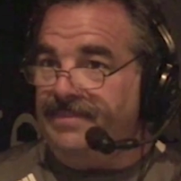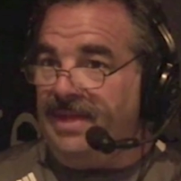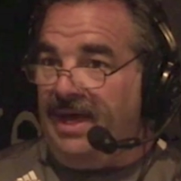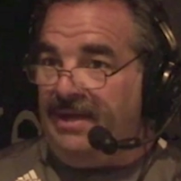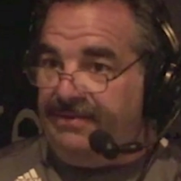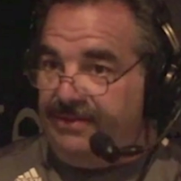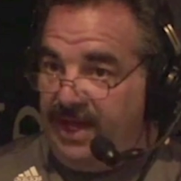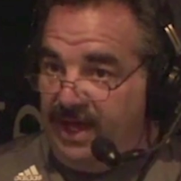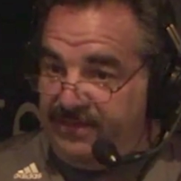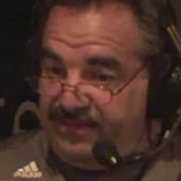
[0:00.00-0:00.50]

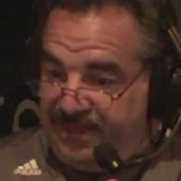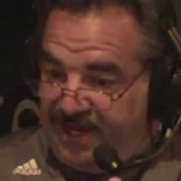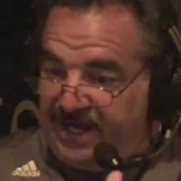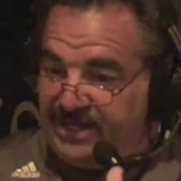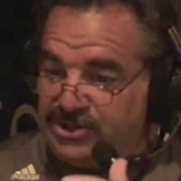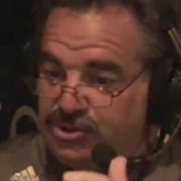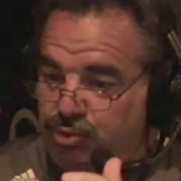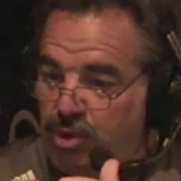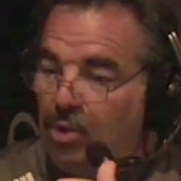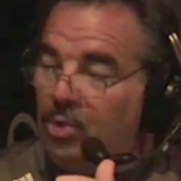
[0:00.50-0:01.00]

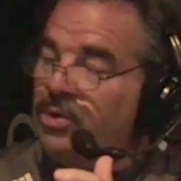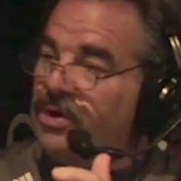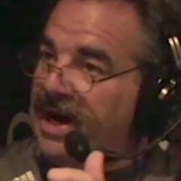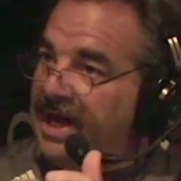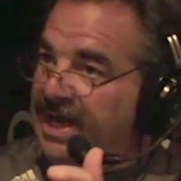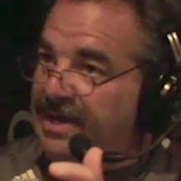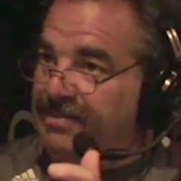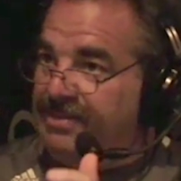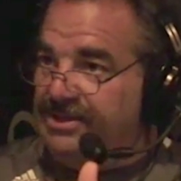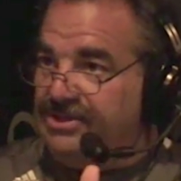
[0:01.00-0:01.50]
that's what our
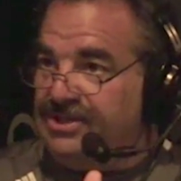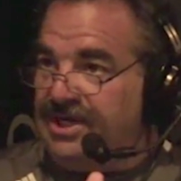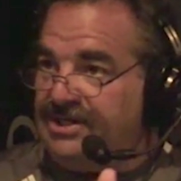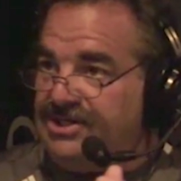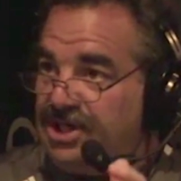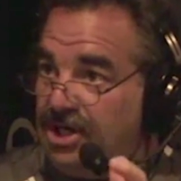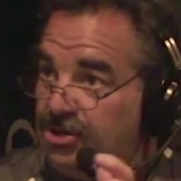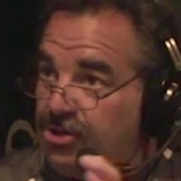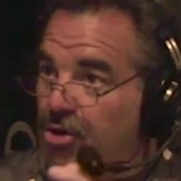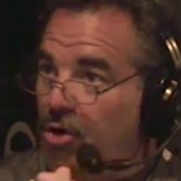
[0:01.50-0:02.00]
aim is.
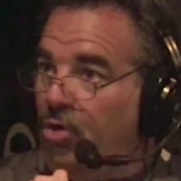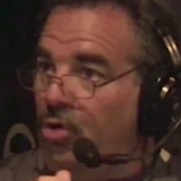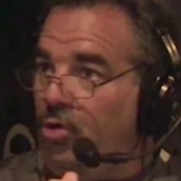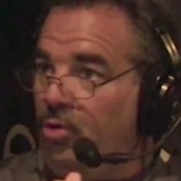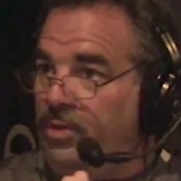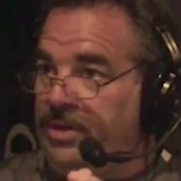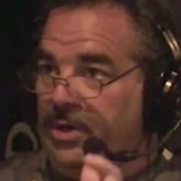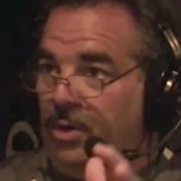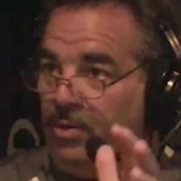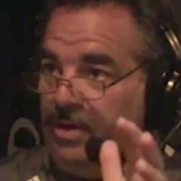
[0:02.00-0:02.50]
That's our
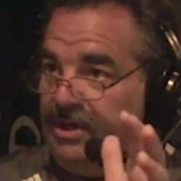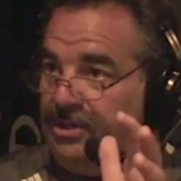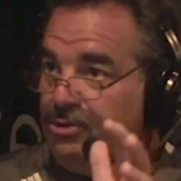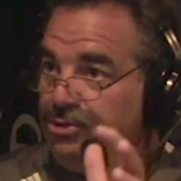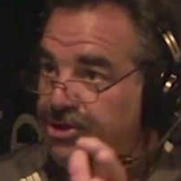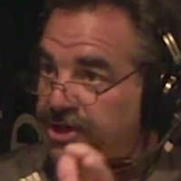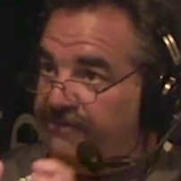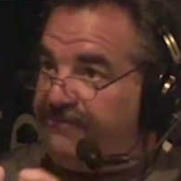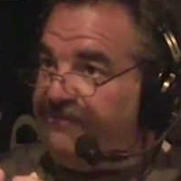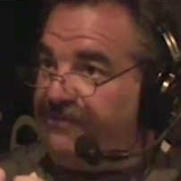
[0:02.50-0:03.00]
goal. We don't want to
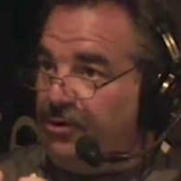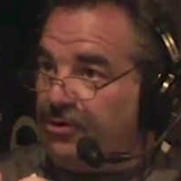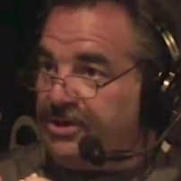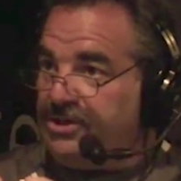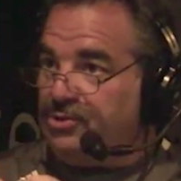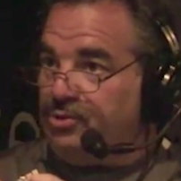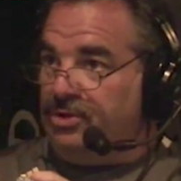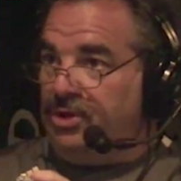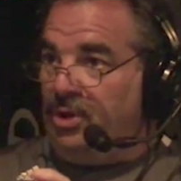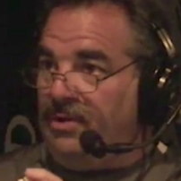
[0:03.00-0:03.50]
lose our
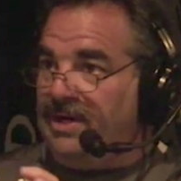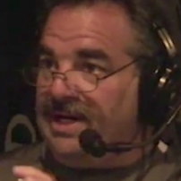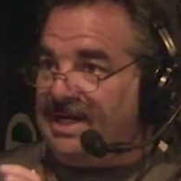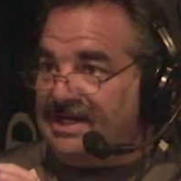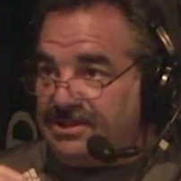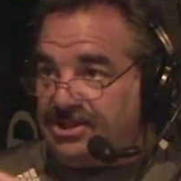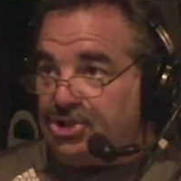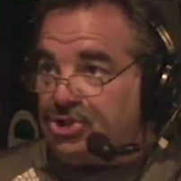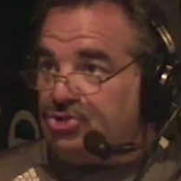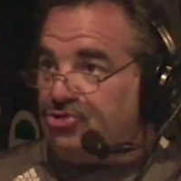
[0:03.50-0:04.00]
focus. want to
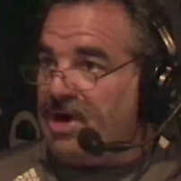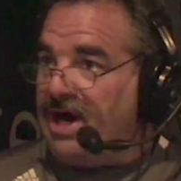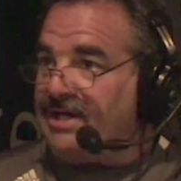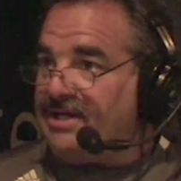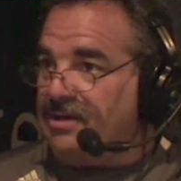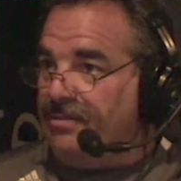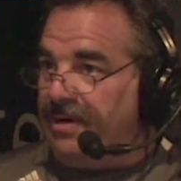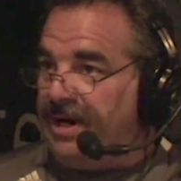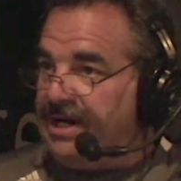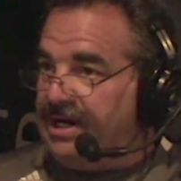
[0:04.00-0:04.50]
get
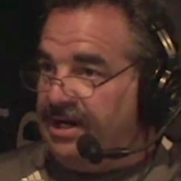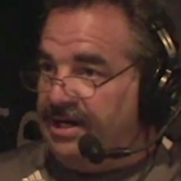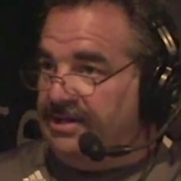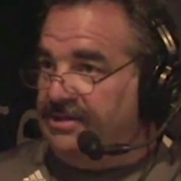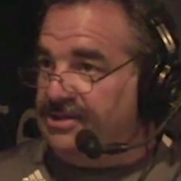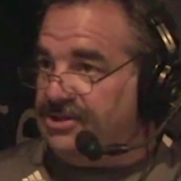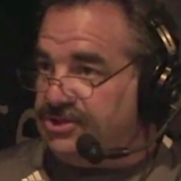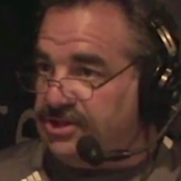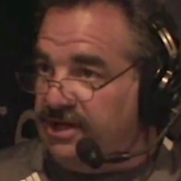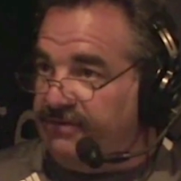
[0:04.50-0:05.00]
distracted by any
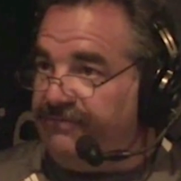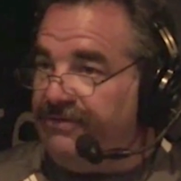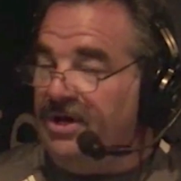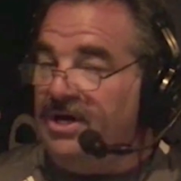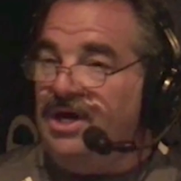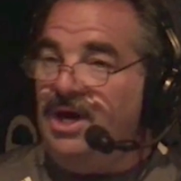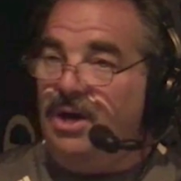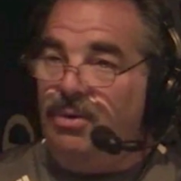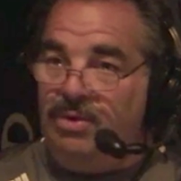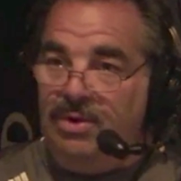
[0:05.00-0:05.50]
of this stuff.
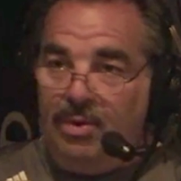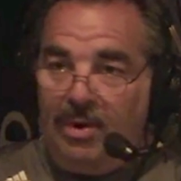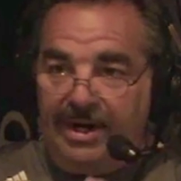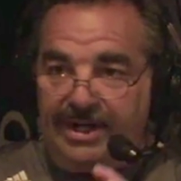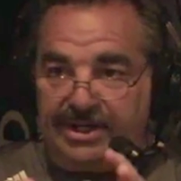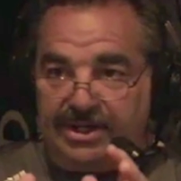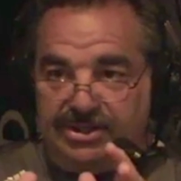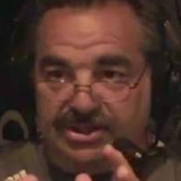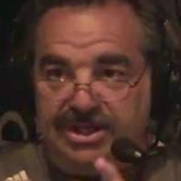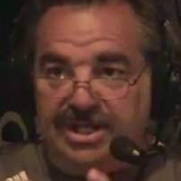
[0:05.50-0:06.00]
We
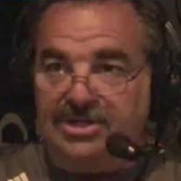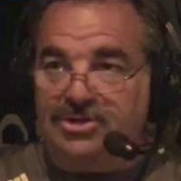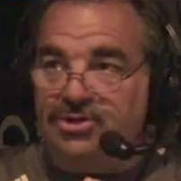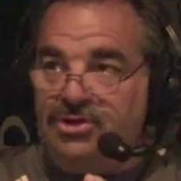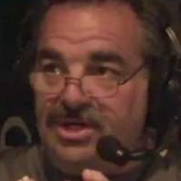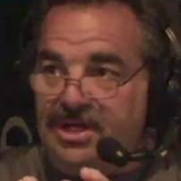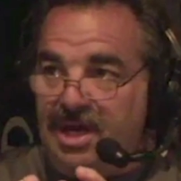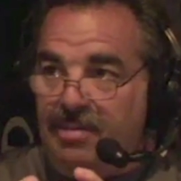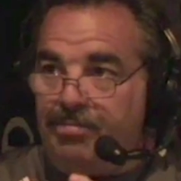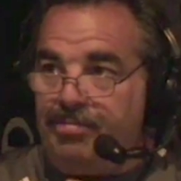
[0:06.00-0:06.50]
want to
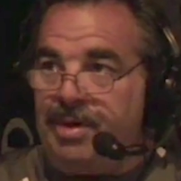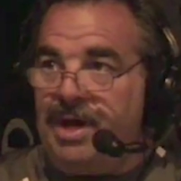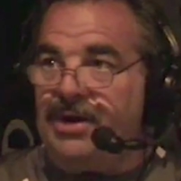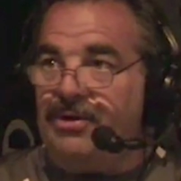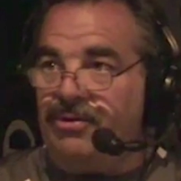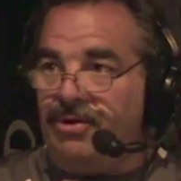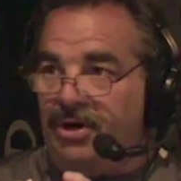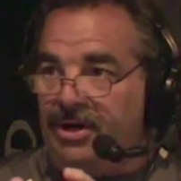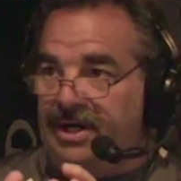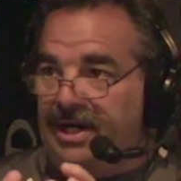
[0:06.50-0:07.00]
continue to get
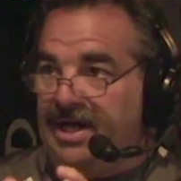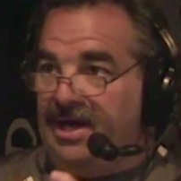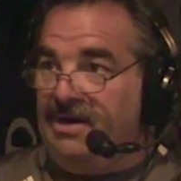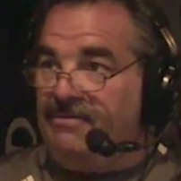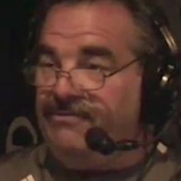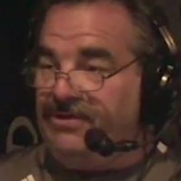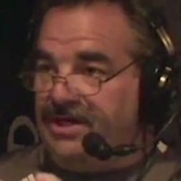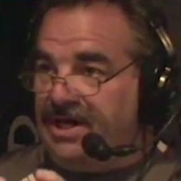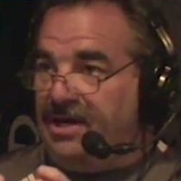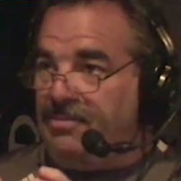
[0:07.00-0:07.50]
better on an
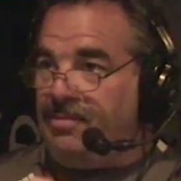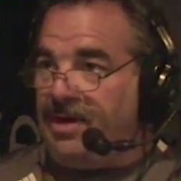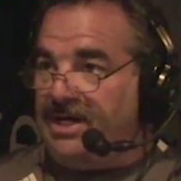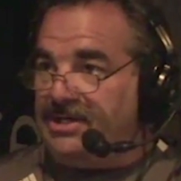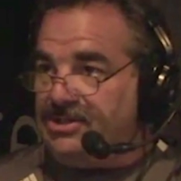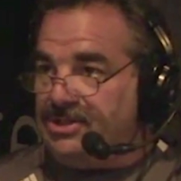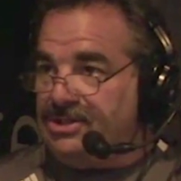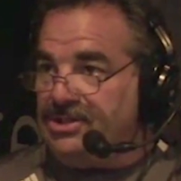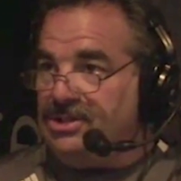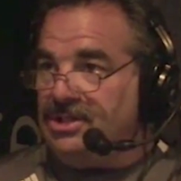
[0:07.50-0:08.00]
everyday
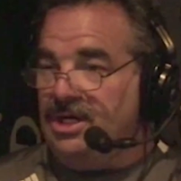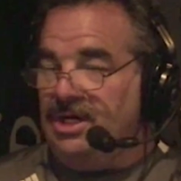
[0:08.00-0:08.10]
basis.